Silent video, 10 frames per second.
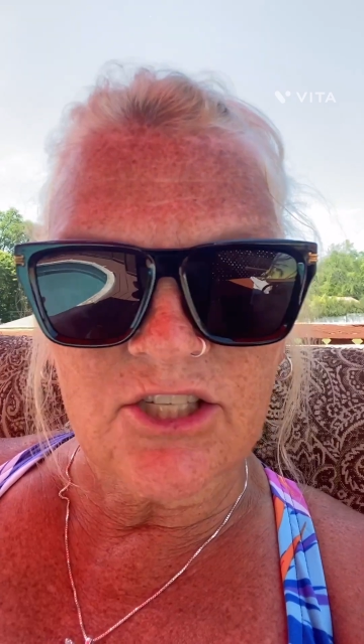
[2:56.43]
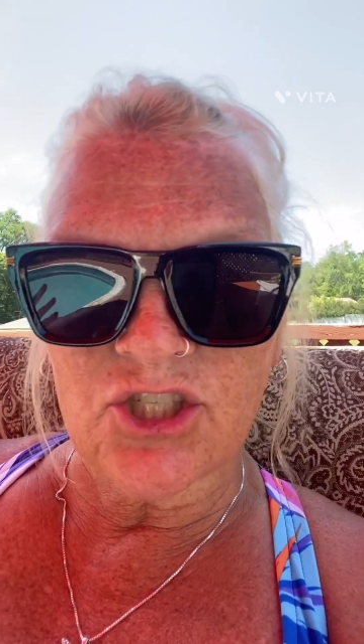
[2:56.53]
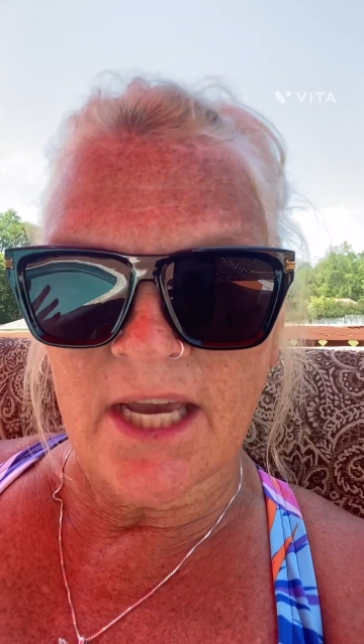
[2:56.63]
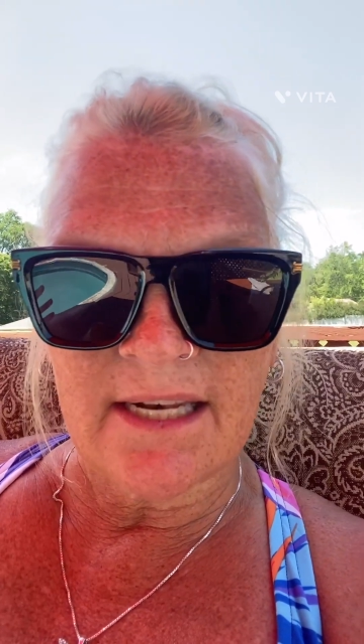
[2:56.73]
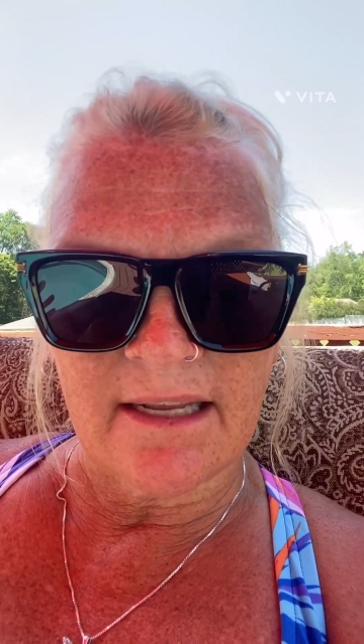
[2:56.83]

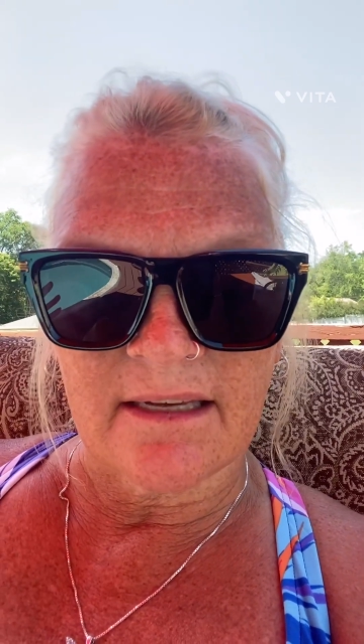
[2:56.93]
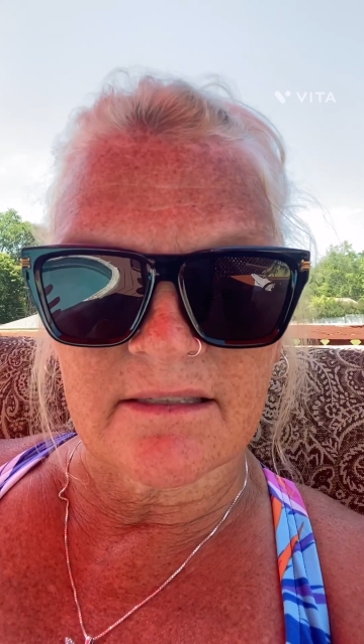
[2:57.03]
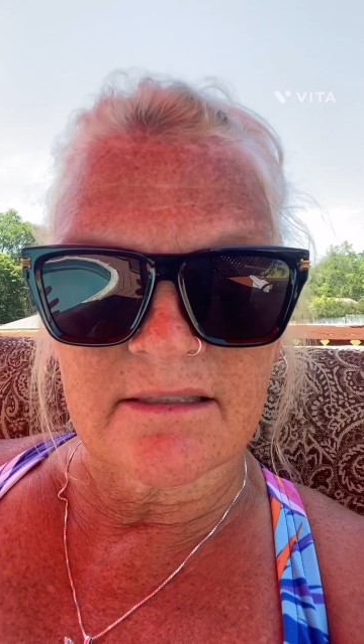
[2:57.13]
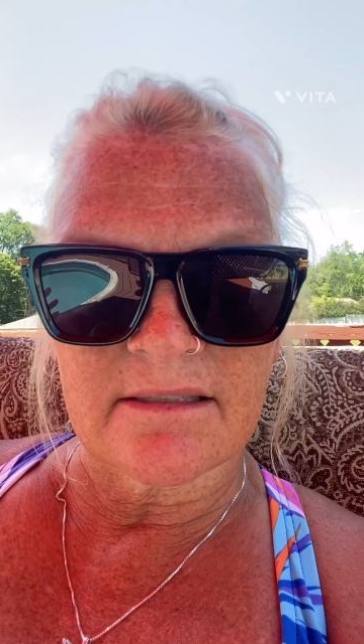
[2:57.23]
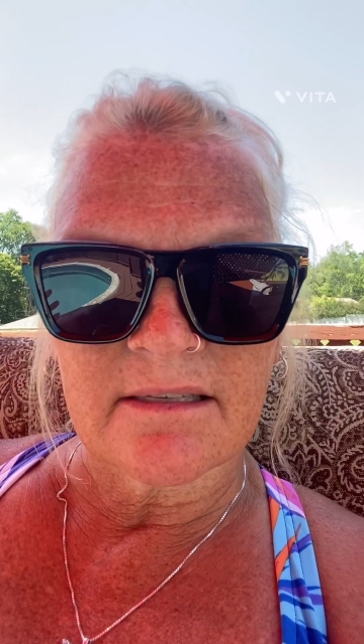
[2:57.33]
agendas.
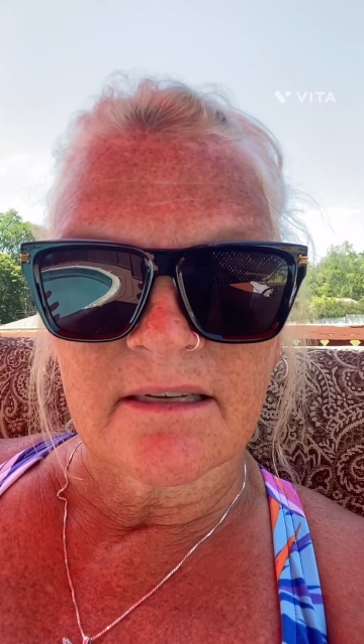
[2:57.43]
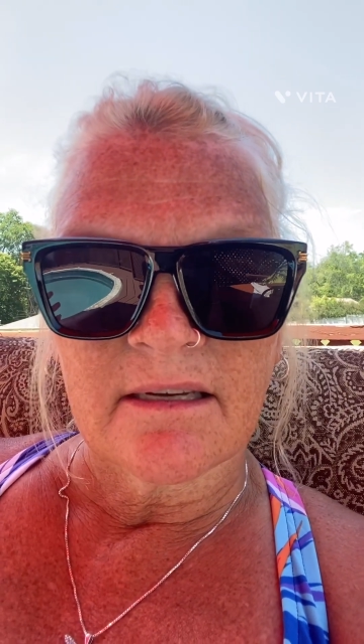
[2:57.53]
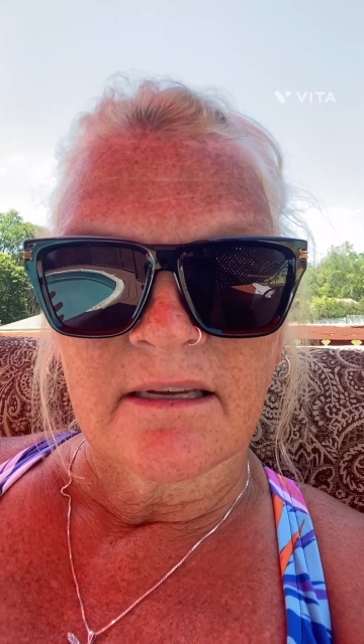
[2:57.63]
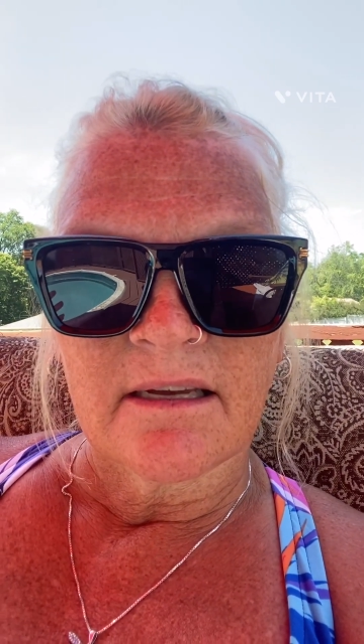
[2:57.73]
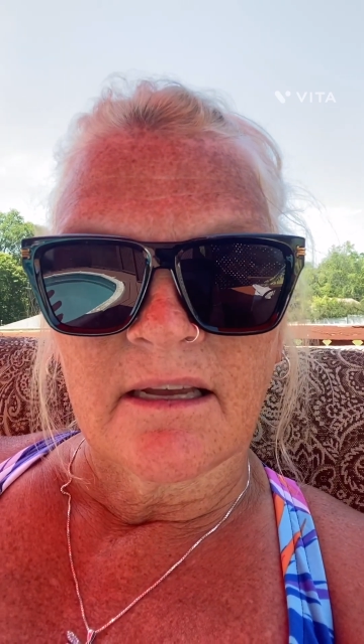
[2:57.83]

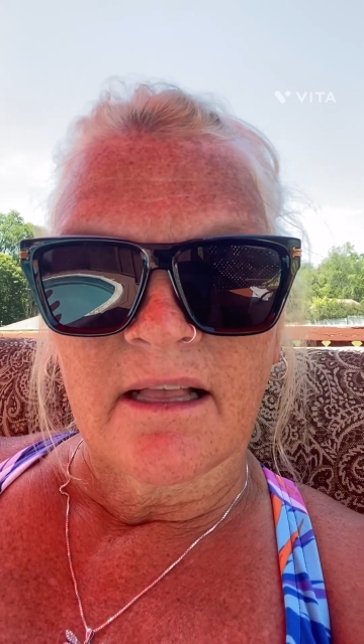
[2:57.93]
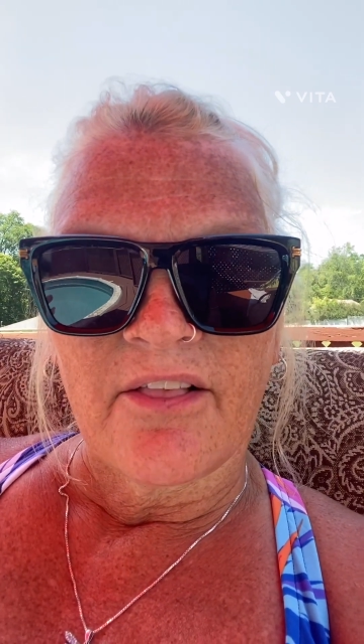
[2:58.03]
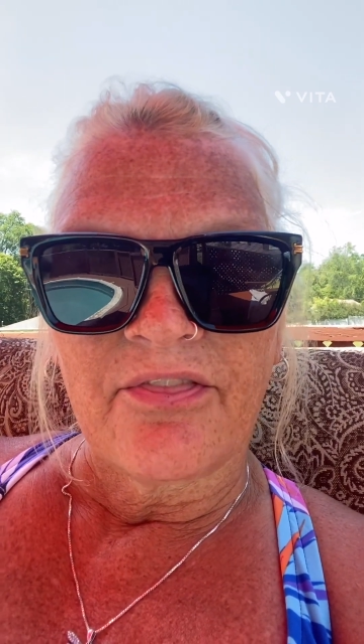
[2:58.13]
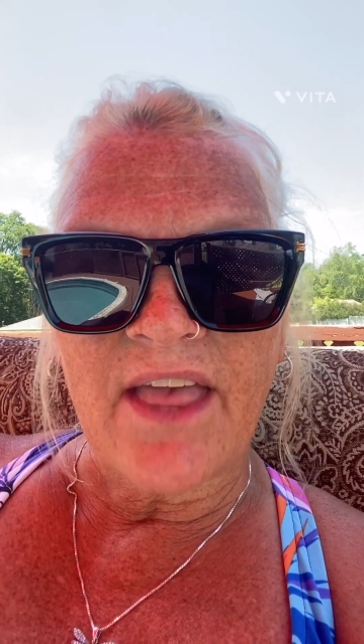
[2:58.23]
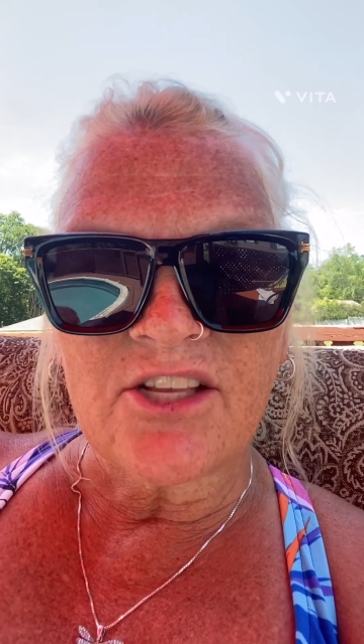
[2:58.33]

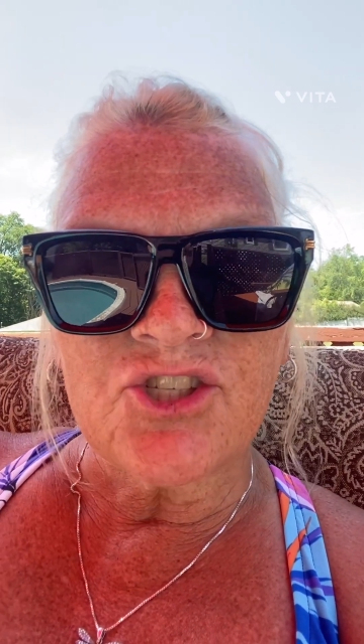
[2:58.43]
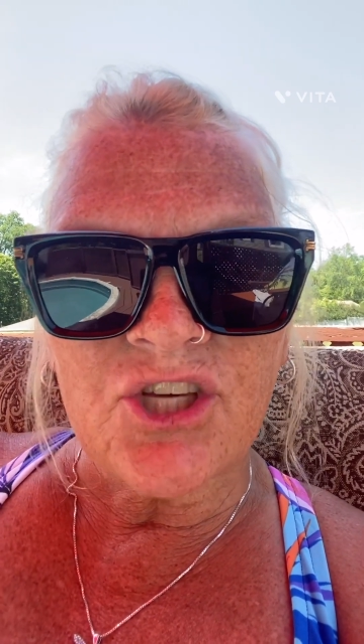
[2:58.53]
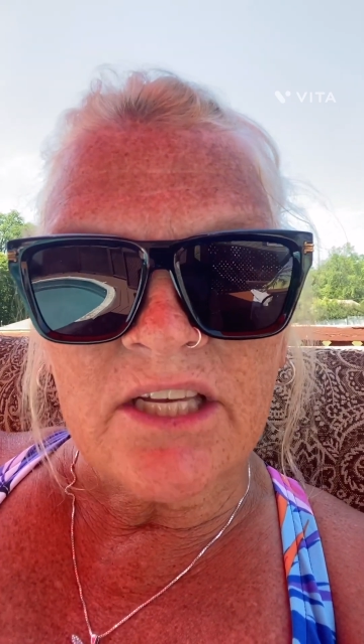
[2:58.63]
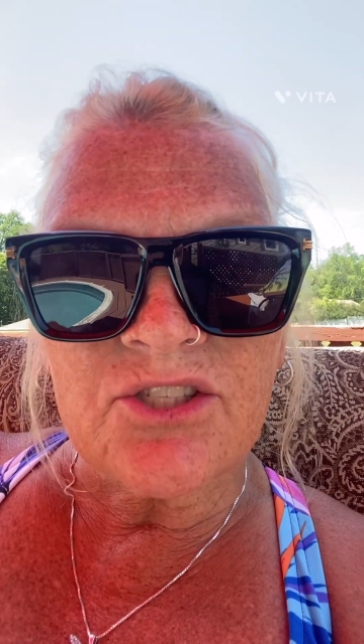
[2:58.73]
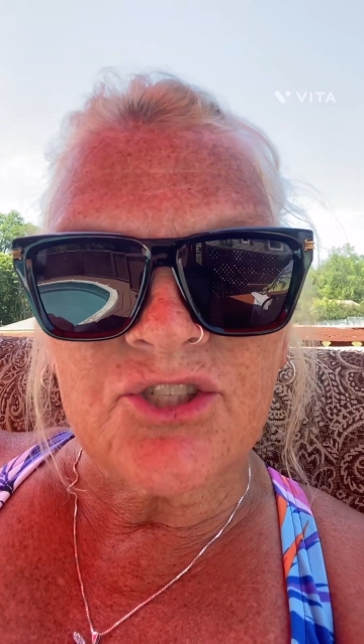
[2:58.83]
They
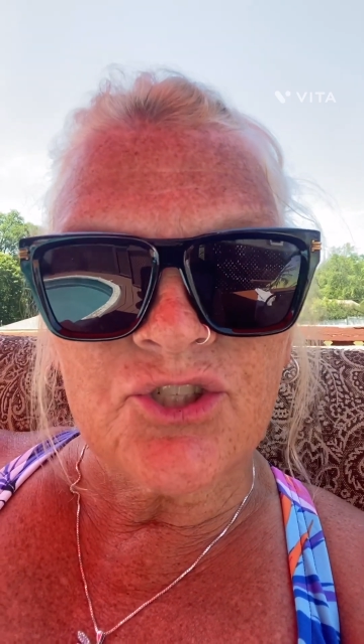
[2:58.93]
just